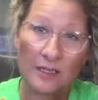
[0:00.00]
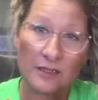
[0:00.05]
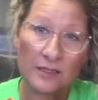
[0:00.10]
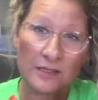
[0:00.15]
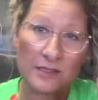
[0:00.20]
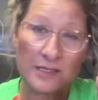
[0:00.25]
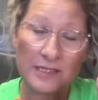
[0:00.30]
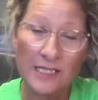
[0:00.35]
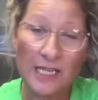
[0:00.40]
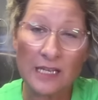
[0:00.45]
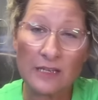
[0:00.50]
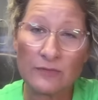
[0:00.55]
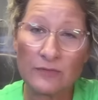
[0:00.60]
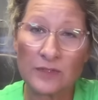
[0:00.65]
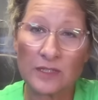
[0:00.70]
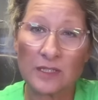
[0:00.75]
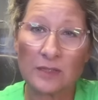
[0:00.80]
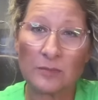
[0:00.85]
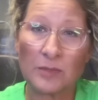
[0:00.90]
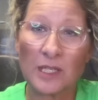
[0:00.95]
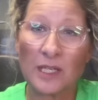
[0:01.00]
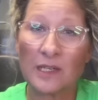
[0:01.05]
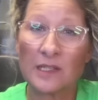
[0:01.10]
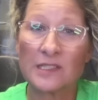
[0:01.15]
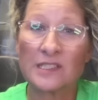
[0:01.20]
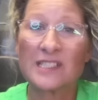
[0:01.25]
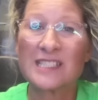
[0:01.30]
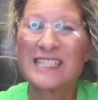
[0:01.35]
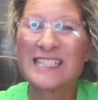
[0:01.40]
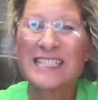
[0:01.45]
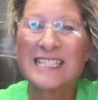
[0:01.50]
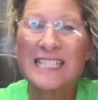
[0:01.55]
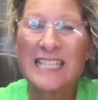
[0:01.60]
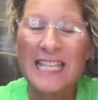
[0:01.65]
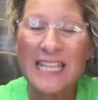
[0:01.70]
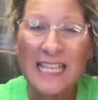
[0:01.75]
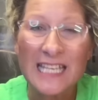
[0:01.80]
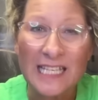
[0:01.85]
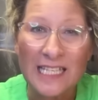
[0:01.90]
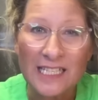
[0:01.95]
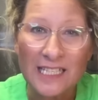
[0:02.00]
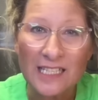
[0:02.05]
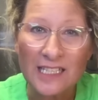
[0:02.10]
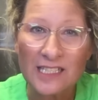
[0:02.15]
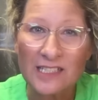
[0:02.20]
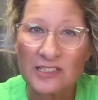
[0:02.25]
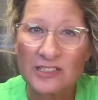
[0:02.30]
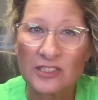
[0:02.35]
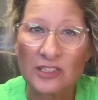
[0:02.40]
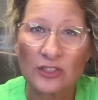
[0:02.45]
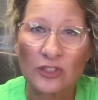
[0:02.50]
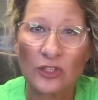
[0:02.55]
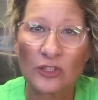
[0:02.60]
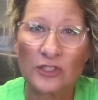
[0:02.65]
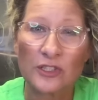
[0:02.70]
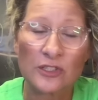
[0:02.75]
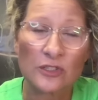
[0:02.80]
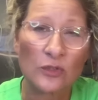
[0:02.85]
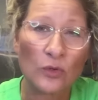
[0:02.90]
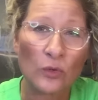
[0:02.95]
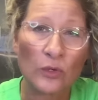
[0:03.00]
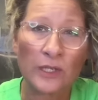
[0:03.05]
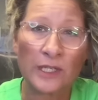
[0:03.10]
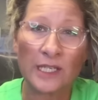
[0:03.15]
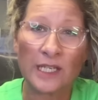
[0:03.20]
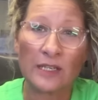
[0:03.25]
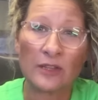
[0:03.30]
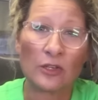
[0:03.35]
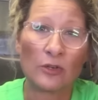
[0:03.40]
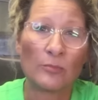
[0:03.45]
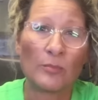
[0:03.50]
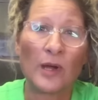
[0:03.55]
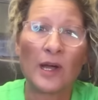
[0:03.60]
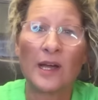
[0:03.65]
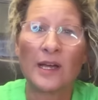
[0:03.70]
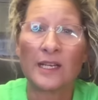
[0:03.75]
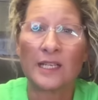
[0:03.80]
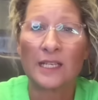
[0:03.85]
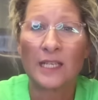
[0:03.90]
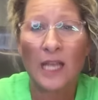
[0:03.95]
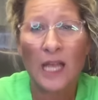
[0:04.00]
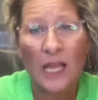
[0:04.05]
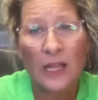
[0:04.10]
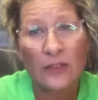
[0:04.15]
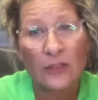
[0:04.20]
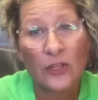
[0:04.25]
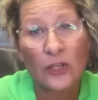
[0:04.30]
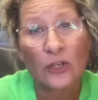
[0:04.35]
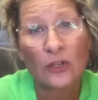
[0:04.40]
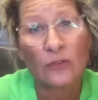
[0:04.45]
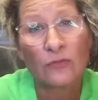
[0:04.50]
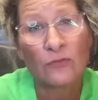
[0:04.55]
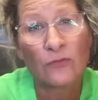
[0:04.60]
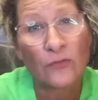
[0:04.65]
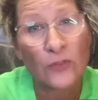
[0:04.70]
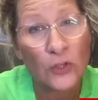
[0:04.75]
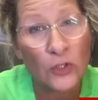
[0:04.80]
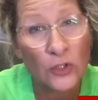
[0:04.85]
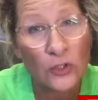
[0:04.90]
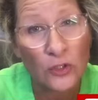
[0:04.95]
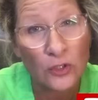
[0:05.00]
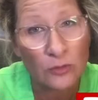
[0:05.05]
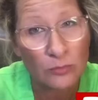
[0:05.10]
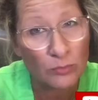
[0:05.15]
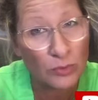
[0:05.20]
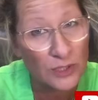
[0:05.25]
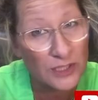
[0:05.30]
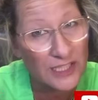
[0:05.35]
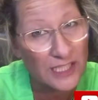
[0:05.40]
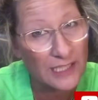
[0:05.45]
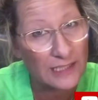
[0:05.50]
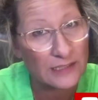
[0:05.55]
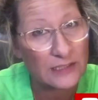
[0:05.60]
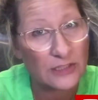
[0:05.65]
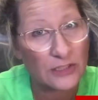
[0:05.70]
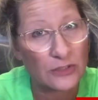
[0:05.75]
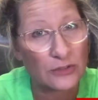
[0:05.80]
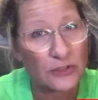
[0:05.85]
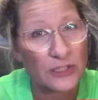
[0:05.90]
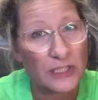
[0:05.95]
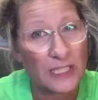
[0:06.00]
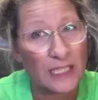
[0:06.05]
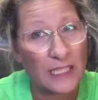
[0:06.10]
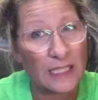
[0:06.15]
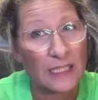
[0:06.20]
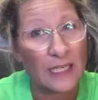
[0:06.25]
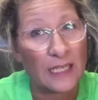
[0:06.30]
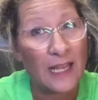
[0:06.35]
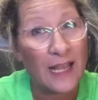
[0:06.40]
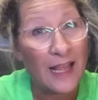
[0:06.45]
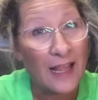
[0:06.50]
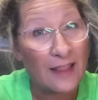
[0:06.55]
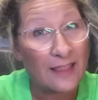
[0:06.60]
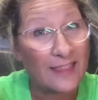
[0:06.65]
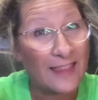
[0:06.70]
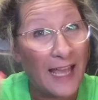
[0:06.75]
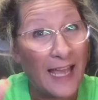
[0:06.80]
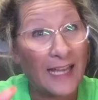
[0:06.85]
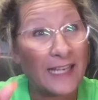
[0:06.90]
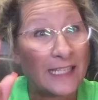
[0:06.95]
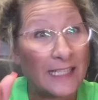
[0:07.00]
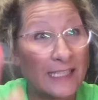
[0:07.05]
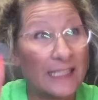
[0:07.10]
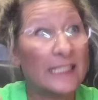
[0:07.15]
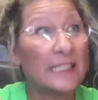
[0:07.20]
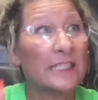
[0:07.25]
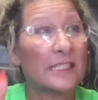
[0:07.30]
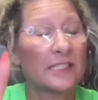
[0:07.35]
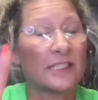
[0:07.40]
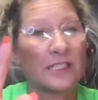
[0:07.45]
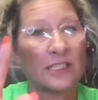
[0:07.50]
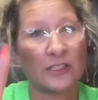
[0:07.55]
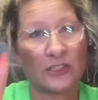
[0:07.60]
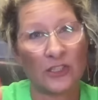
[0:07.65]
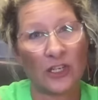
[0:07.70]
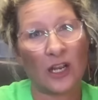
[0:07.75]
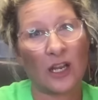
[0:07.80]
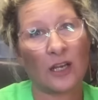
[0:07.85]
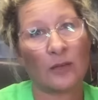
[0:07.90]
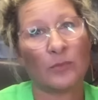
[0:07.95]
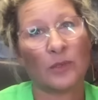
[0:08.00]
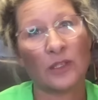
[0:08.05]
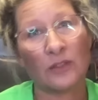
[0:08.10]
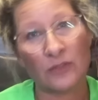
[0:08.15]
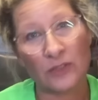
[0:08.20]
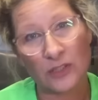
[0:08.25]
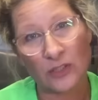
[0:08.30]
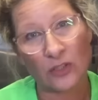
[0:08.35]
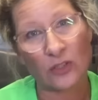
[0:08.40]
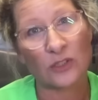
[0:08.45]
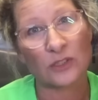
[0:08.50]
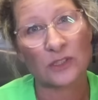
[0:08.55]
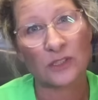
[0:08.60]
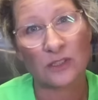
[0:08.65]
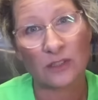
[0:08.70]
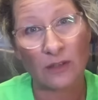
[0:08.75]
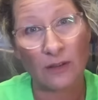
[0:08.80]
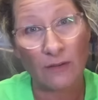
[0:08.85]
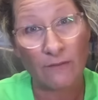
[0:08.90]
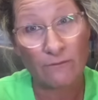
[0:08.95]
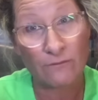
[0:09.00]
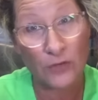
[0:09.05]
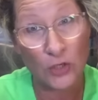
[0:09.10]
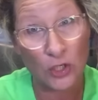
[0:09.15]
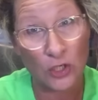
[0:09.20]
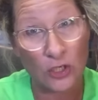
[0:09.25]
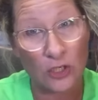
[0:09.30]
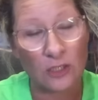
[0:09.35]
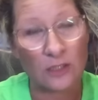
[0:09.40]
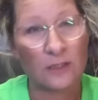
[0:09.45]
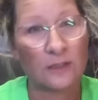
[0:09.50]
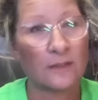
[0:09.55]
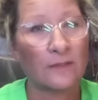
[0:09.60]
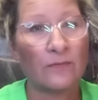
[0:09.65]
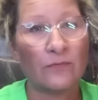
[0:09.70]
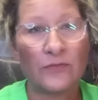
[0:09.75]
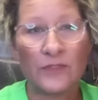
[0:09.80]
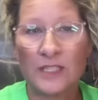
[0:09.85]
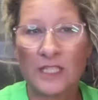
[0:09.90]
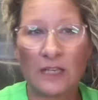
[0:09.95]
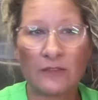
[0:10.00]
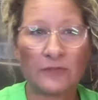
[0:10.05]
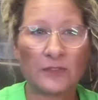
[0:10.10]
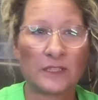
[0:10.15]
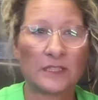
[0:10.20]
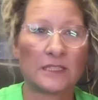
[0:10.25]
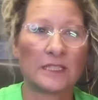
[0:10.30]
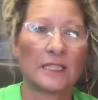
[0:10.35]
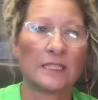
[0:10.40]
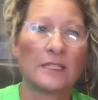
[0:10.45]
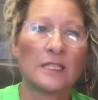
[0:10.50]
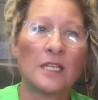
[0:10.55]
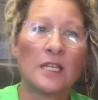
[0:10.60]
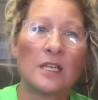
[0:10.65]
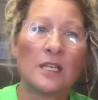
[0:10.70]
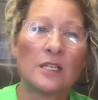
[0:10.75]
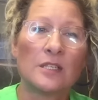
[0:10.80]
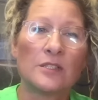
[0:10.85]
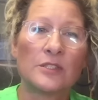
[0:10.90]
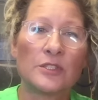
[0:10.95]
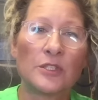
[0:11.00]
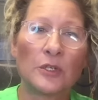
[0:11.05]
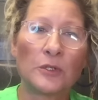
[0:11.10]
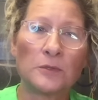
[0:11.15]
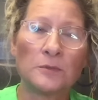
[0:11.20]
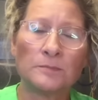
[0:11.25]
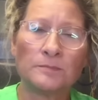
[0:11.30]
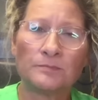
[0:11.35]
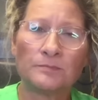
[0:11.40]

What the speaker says: safety, because the skin is the largest organ in their body and their fur protects their skin. That is the job of a dog's fur, definitely. So